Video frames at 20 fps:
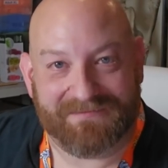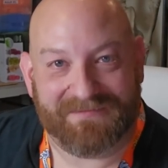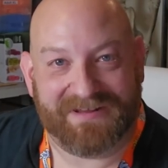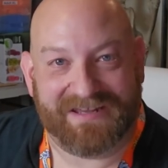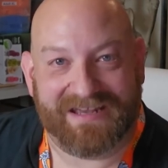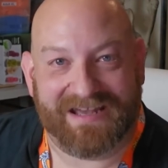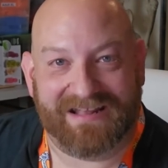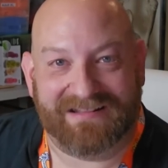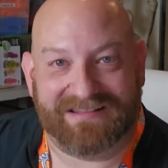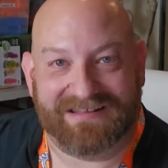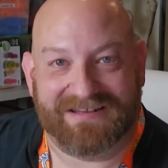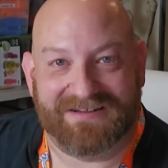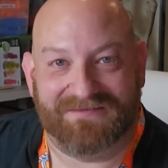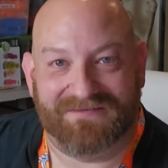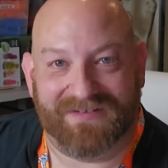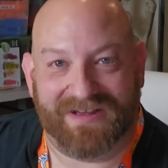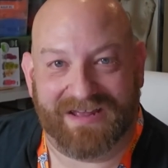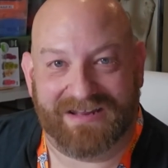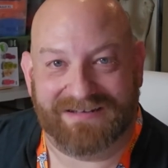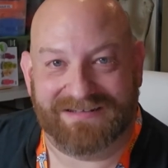me at the
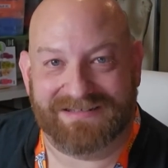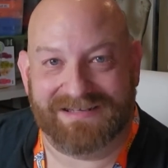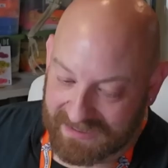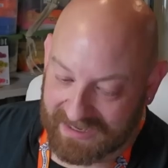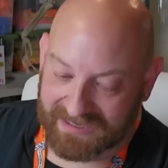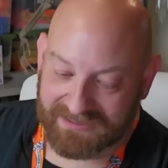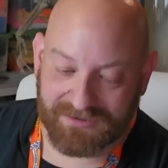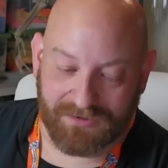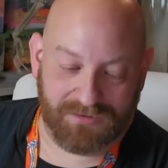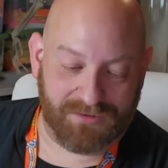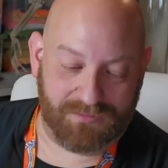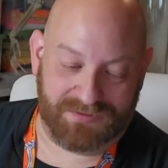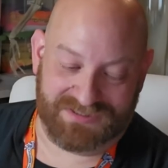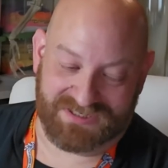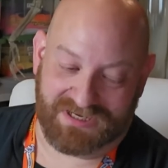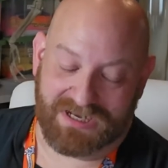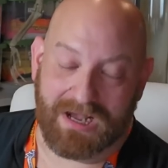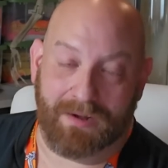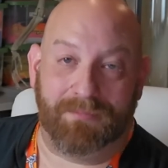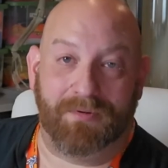event. I know there was a
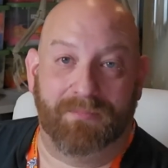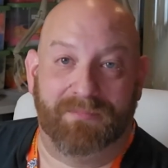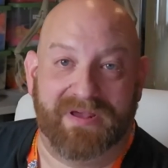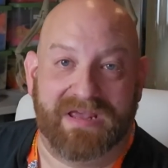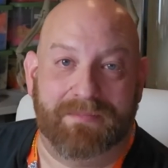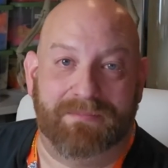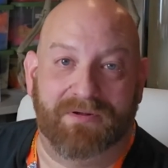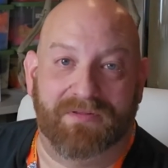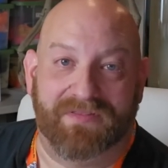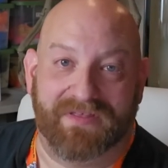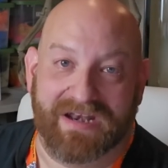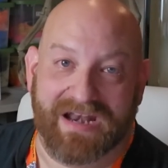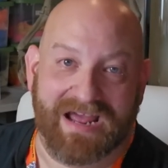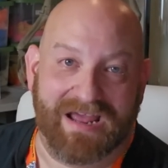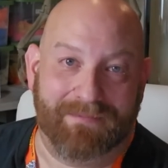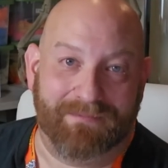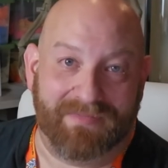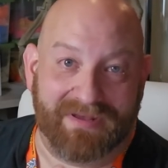couple people that I